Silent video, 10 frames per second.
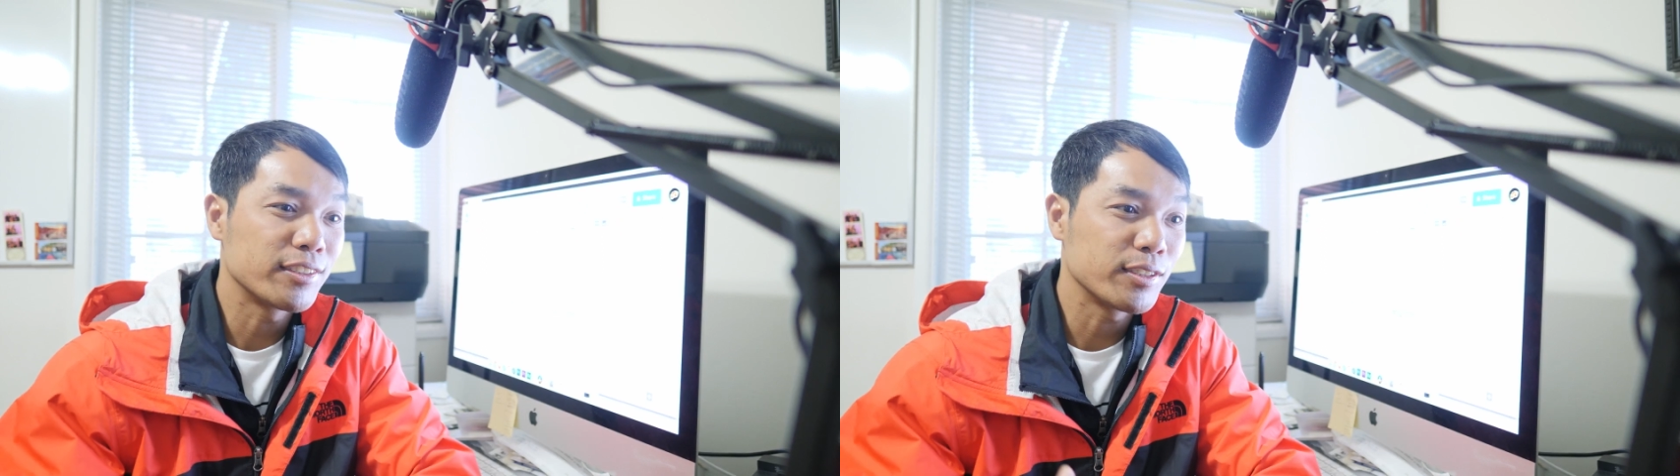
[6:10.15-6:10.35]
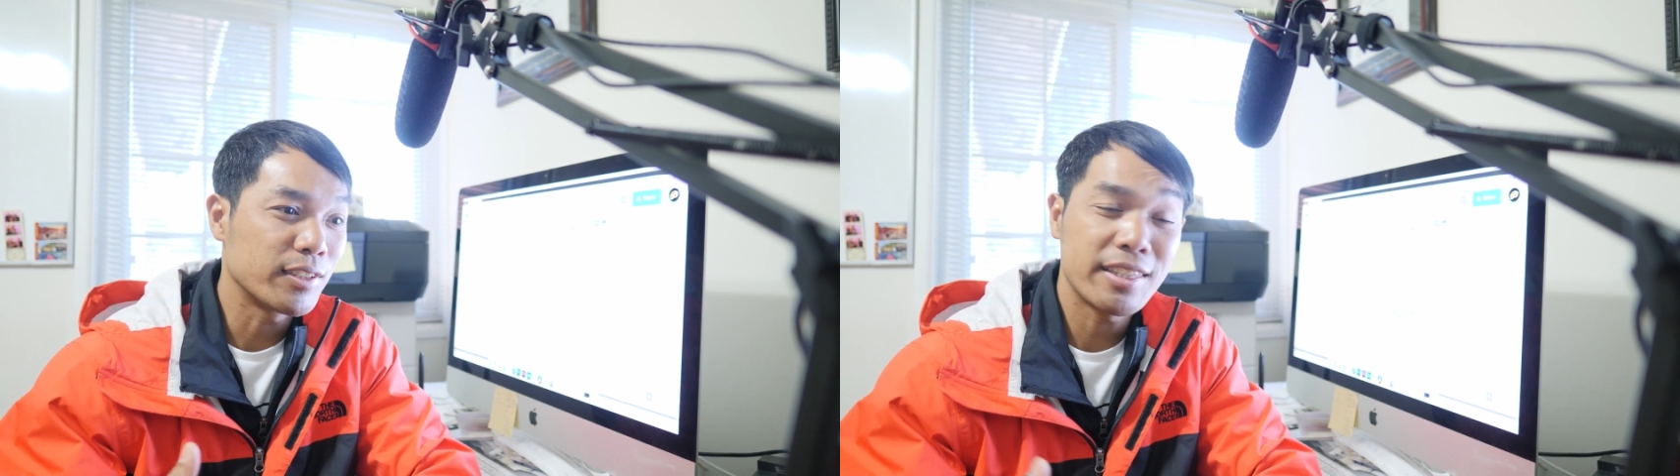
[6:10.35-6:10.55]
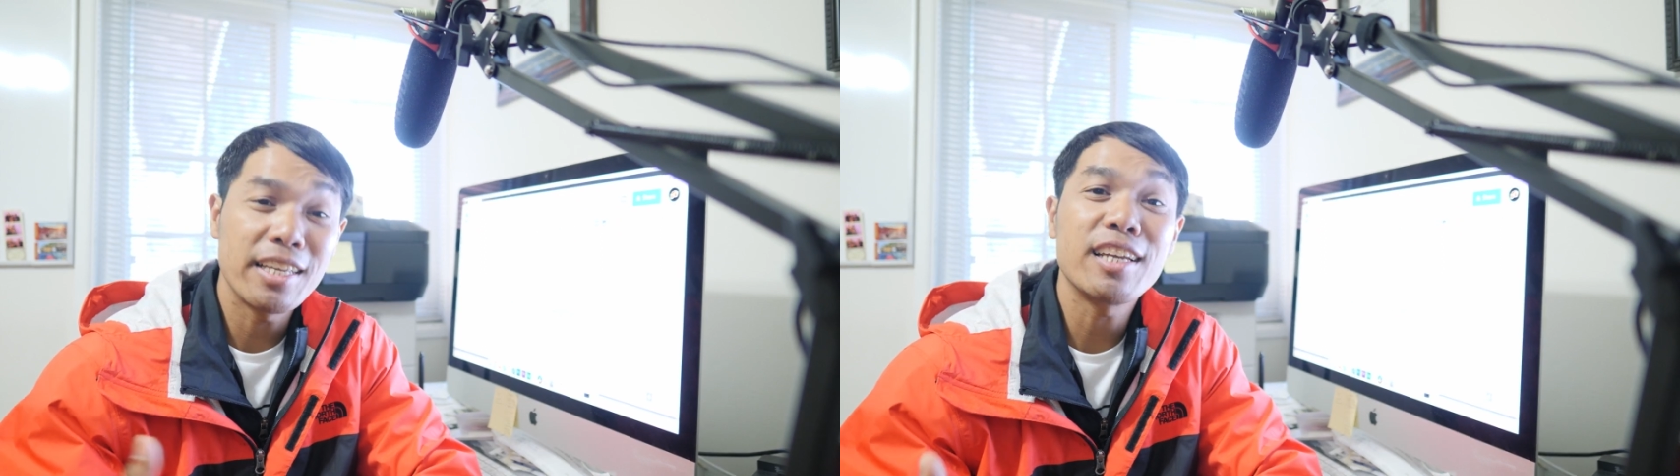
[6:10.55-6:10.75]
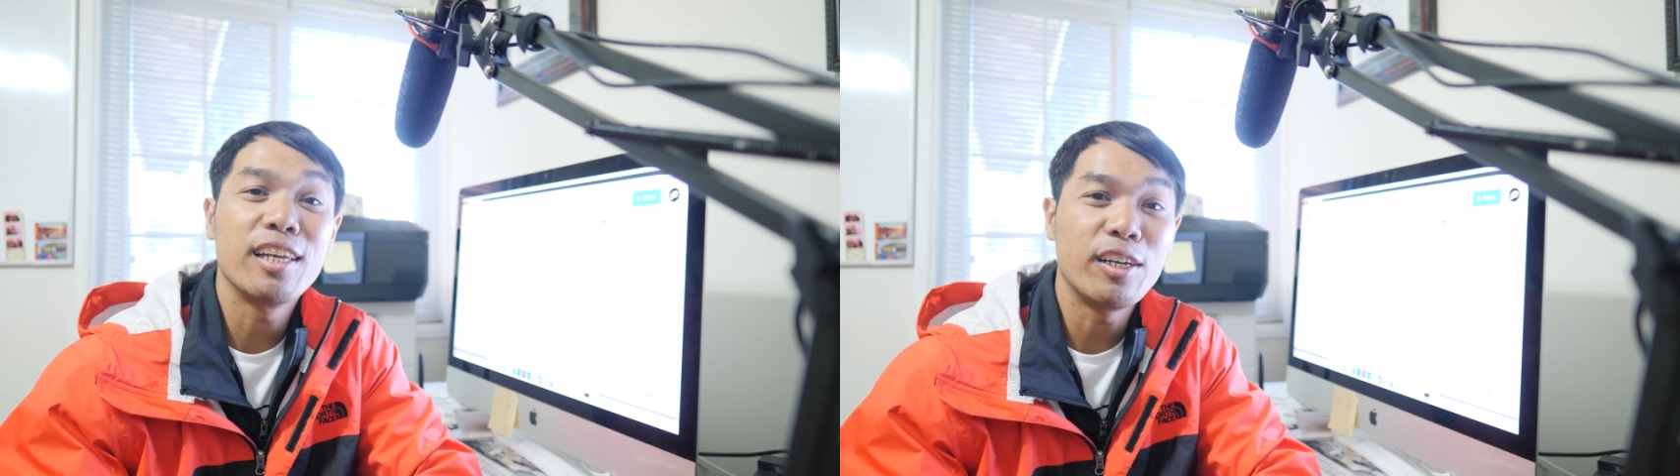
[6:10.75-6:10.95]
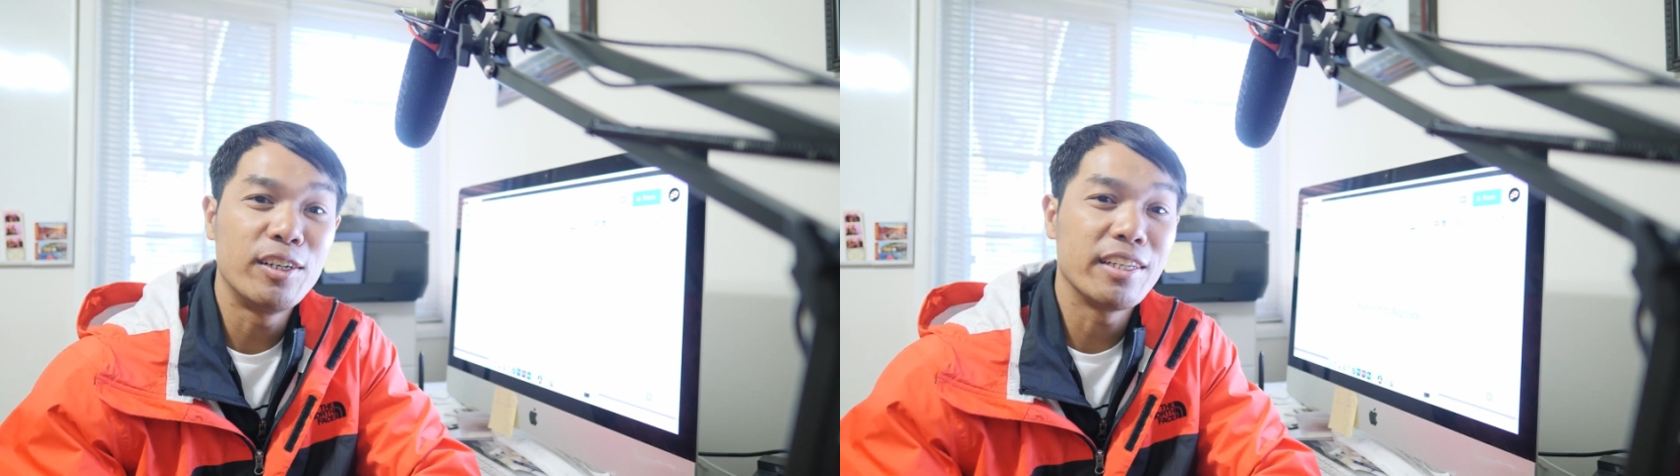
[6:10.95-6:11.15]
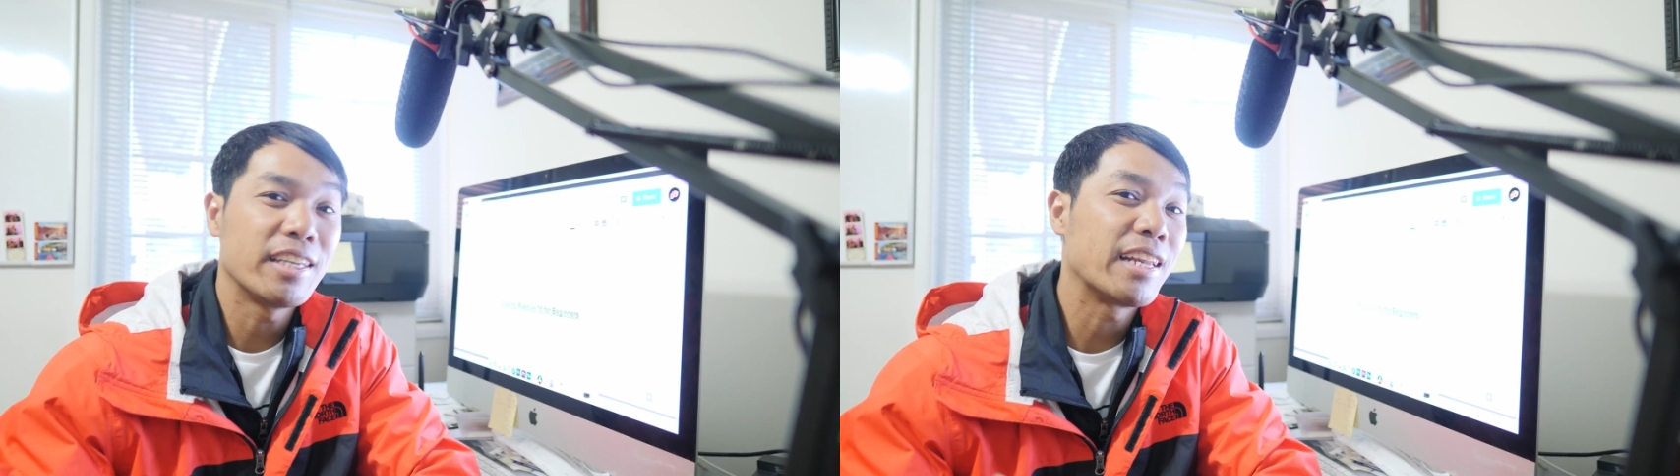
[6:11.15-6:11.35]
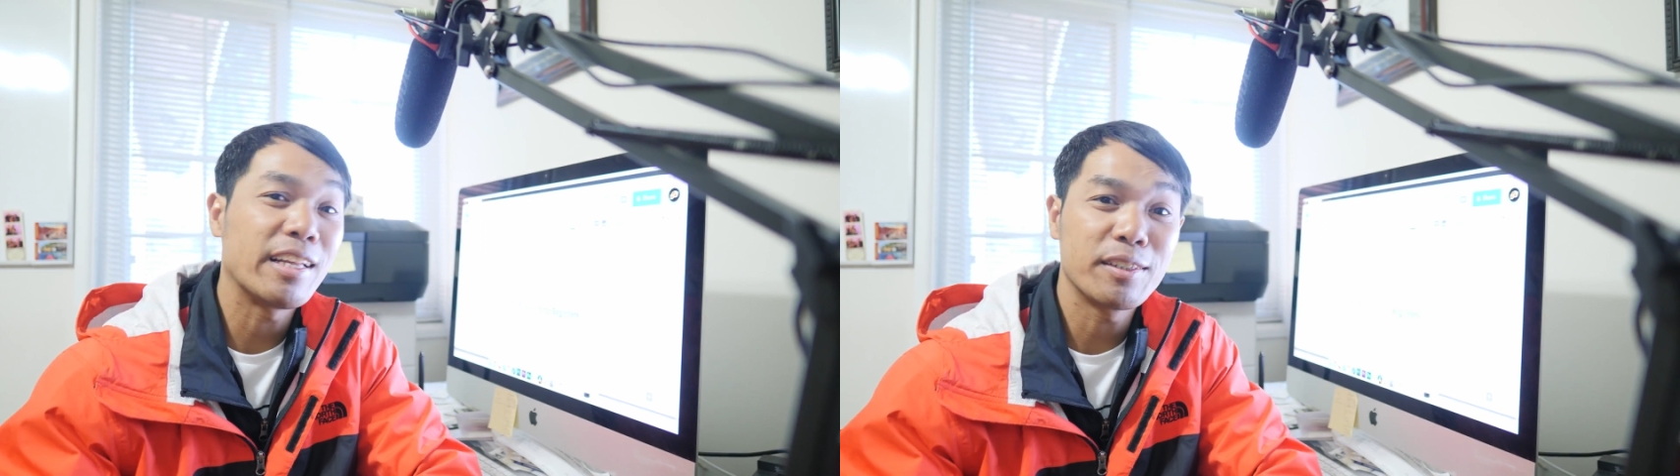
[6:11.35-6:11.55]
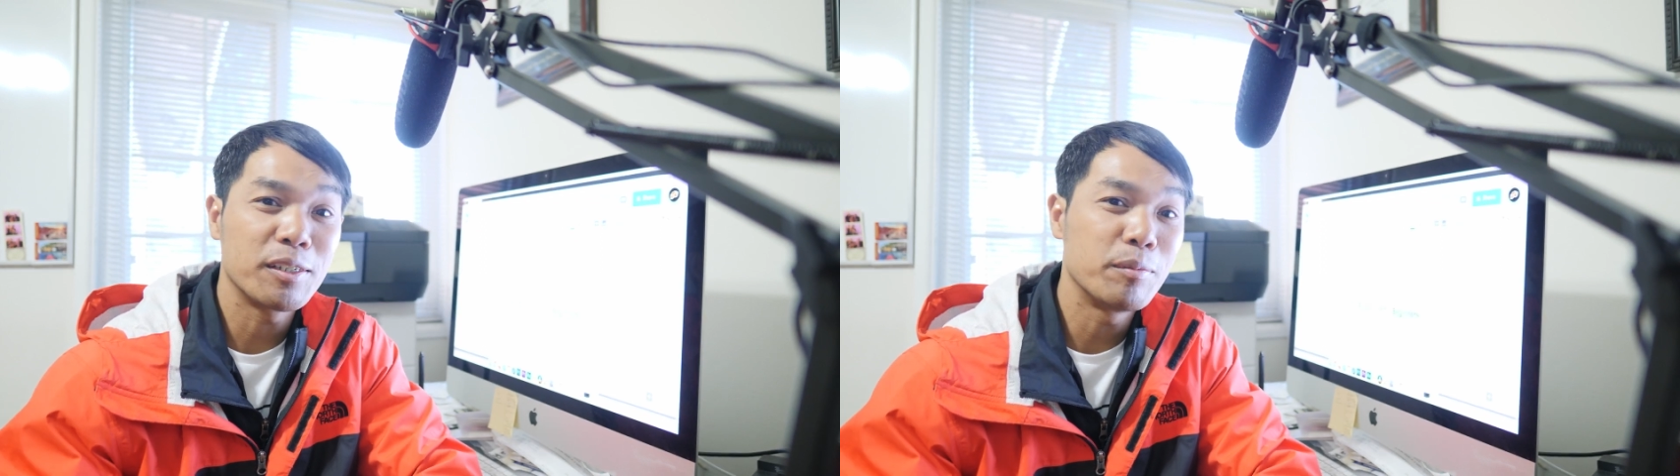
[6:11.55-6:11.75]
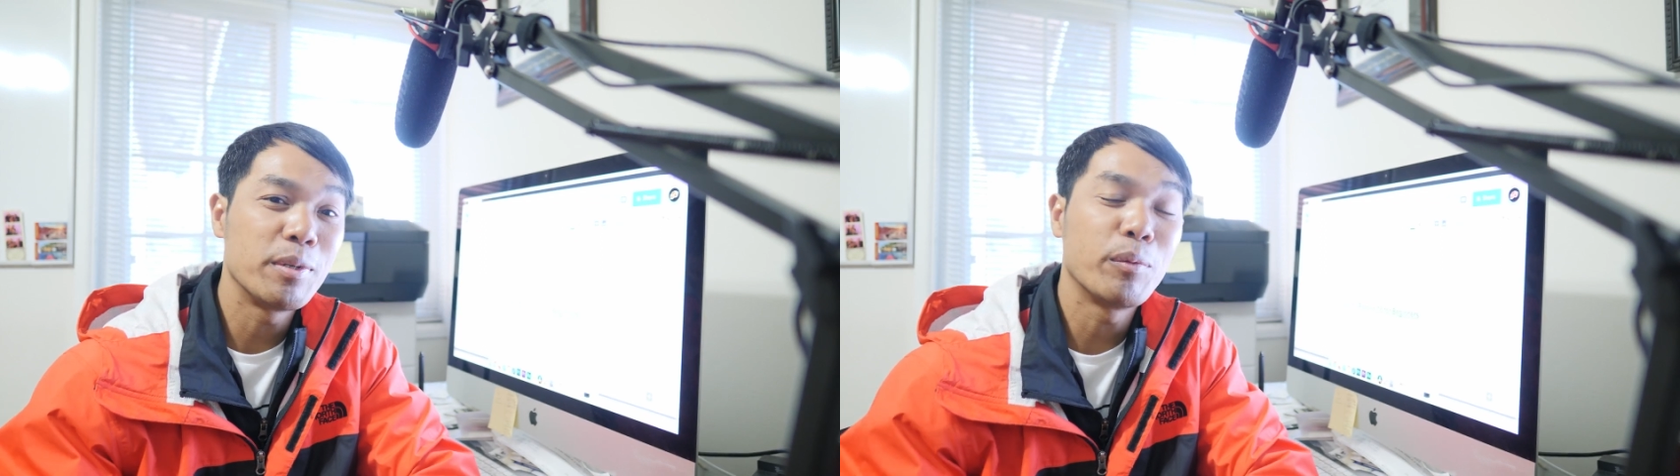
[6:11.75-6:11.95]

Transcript: so that they can learn and get out there and